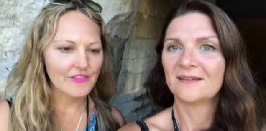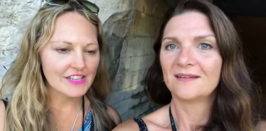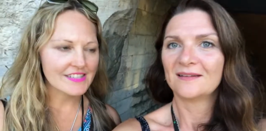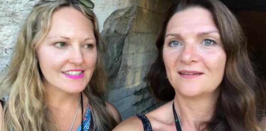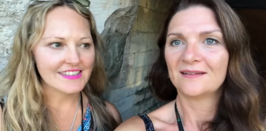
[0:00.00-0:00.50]

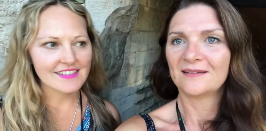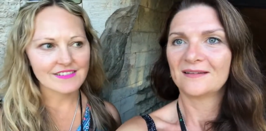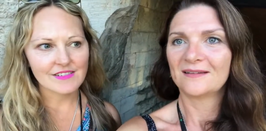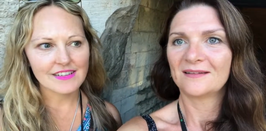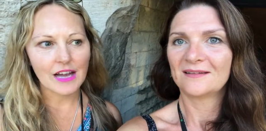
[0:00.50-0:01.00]

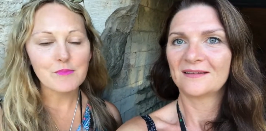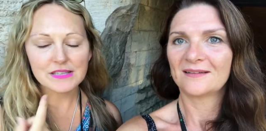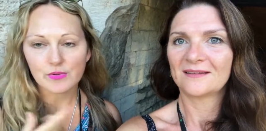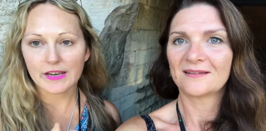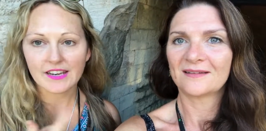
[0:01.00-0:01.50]
Speaker 1: obviously uh,
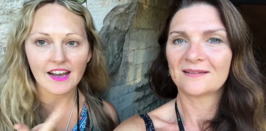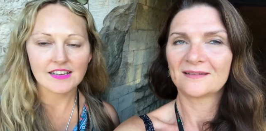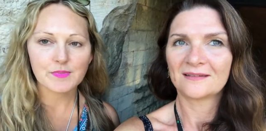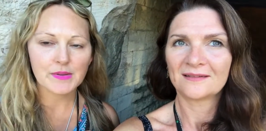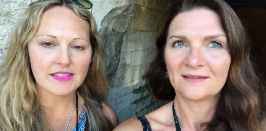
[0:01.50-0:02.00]
between
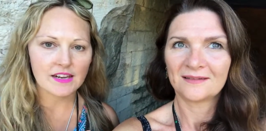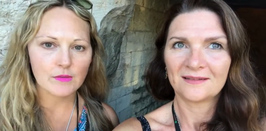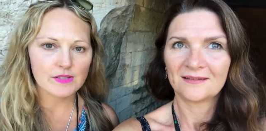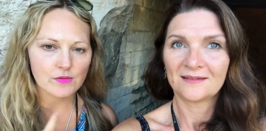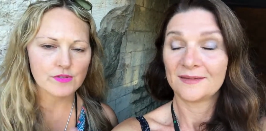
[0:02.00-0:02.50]
us, but then
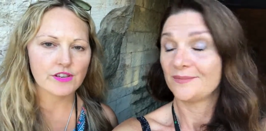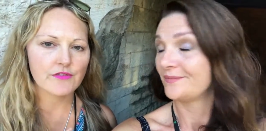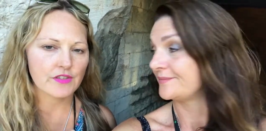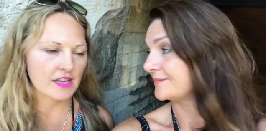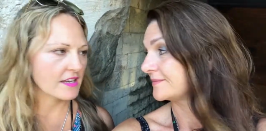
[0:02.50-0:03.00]
it was also
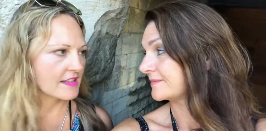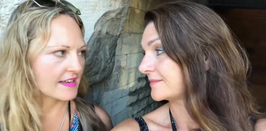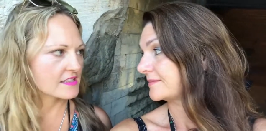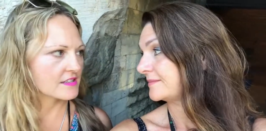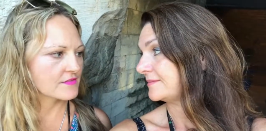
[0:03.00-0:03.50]
for the
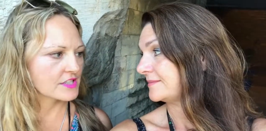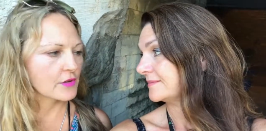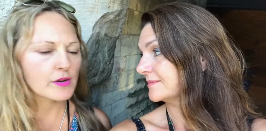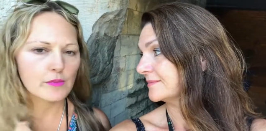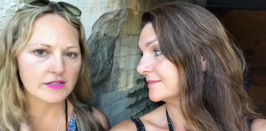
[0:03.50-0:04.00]
collective.
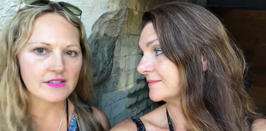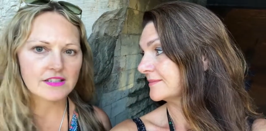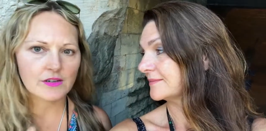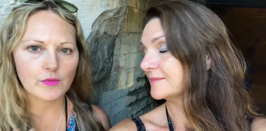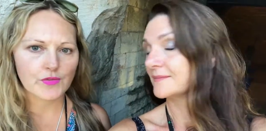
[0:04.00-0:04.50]
So it was
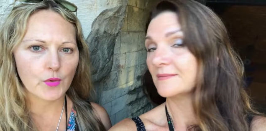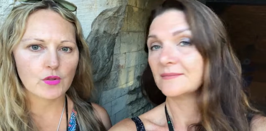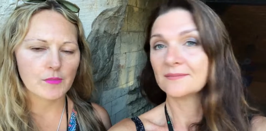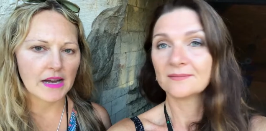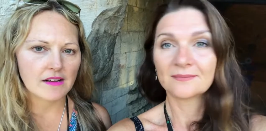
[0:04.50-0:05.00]
it was
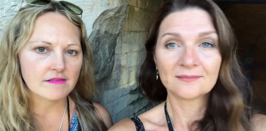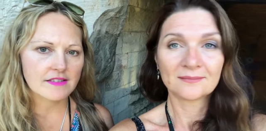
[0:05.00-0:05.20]
all about